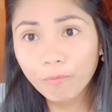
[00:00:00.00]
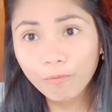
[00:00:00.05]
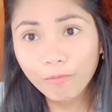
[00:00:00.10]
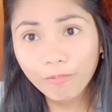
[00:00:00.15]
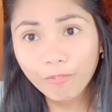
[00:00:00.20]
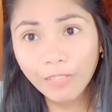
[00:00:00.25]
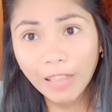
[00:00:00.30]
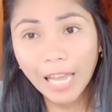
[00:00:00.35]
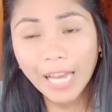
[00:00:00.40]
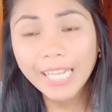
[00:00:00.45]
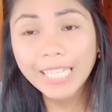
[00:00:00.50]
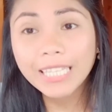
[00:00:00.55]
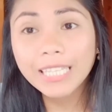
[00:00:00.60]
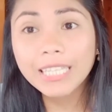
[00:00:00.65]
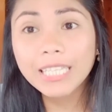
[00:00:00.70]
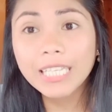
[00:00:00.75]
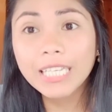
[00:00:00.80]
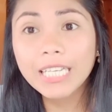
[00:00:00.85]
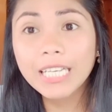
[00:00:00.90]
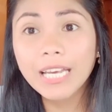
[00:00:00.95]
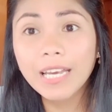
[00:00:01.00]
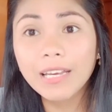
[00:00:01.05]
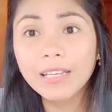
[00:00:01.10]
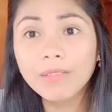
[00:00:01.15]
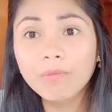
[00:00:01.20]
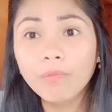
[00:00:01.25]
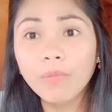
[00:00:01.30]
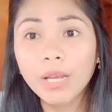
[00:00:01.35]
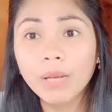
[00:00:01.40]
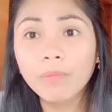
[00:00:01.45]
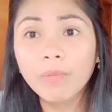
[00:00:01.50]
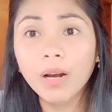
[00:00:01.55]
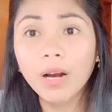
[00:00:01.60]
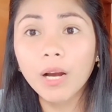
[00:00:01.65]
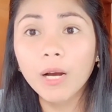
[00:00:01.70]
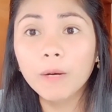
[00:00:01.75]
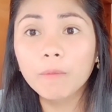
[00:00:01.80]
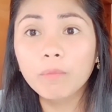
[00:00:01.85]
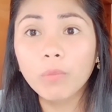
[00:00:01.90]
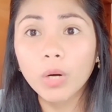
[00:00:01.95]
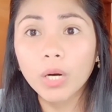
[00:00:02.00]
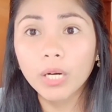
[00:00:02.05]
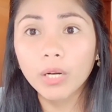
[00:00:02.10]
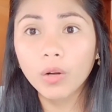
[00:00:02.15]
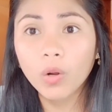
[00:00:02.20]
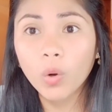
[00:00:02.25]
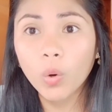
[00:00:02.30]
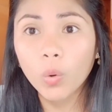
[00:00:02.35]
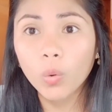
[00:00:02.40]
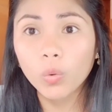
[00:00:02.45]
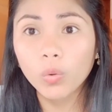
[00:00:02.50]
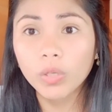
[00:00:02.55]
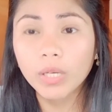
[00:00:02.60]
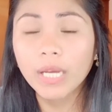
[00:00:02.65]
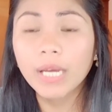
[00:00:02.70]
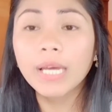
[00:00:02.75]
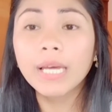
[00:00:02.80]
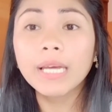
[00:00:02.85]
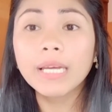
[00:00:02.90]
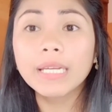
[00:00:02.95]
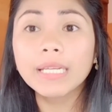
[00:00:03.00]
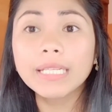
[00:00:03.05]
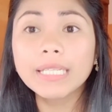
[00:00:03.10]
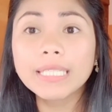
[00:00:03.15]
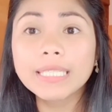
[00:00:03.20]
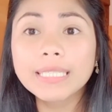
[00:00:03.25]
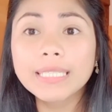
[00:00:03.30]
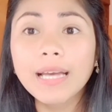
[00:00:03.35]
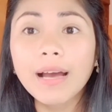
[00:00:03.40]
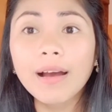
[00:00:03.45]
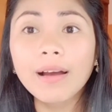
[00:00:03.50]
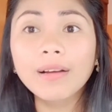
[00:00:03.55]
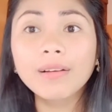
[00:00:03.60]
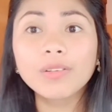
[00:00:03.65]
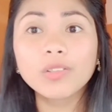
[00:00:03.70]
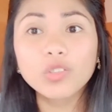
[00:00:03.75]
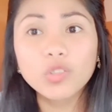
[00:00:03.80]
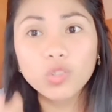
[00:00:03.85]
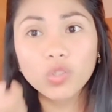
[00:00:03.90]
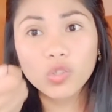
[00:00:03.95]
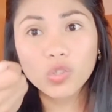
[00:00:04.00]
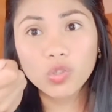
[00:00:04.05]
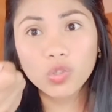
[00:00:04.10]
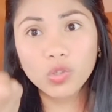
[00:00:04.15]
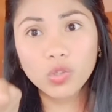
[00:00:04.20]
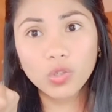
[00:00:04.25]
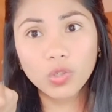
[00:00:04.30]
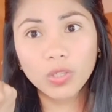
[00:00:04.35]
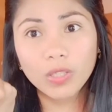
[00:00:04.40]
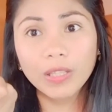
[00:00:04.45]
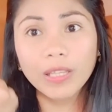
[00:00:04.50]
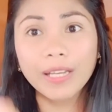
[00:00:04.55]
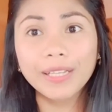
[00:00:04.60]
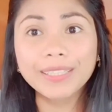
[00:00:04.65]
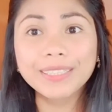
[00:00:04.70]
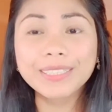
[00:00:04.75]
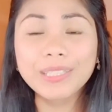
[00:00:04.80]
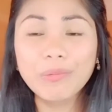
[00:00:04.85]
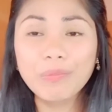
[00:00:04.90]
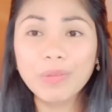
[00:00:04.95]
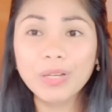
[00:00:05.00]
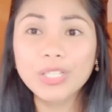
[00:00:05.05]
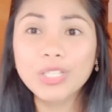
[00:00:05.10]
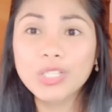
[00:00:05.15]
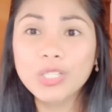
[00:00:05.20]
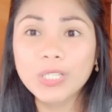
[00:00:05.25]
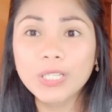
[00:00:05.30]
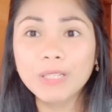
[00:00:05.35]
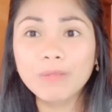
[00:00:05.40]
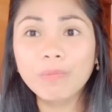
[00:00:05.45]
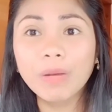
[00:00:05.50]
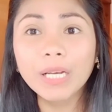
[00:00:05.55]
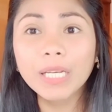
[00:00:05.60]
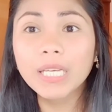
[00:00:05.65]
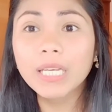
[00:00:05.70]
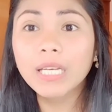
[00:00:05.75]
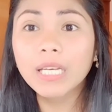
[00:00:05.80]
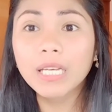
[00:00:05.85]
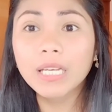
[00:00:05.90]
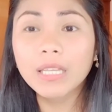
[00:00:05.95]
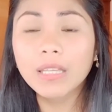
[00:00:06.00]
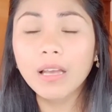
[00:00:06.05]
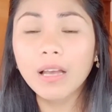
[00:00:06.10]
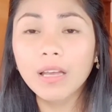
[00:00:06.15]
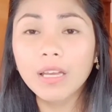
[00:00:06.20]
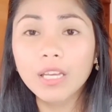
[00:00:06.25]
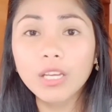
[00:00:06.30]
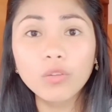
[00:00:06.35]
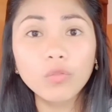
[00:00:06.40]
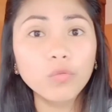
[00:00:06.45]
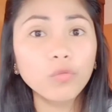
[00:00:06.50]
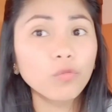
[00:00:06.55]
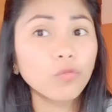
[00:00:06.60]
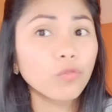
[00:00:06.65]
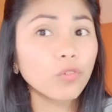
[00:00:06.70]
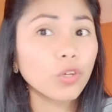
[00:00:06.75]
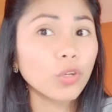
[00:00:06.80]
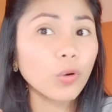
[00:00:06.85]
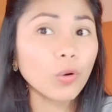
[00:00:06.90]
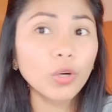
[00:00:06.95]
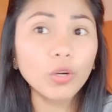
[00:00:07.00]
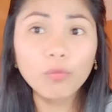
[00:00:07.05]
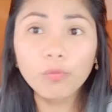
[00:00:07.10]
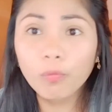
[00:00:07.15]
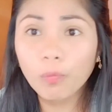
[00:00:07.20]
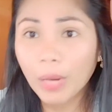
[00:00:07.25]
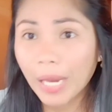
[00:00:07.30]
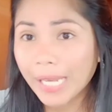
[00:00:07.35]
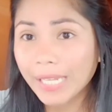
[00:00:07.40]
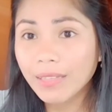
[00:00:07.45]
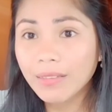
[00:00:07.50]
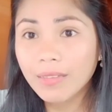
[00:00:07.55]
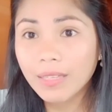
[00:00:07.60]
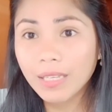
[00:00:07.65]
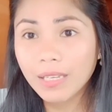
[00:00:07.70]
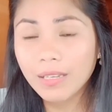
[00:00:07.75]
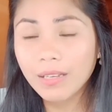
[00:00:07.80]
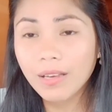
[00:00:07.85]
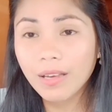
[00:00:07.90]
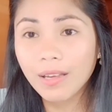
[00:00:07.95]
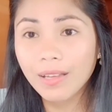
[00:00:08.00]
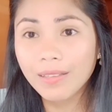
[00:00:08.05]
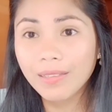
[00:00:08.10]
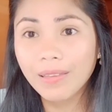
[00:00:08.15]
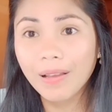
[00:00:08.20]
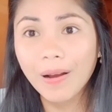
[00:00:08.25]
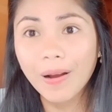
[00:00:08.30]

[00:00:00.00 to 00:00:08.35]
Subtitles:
flight ticket, may mga barcode. Isang lang sa machine, makikita if your plane ticket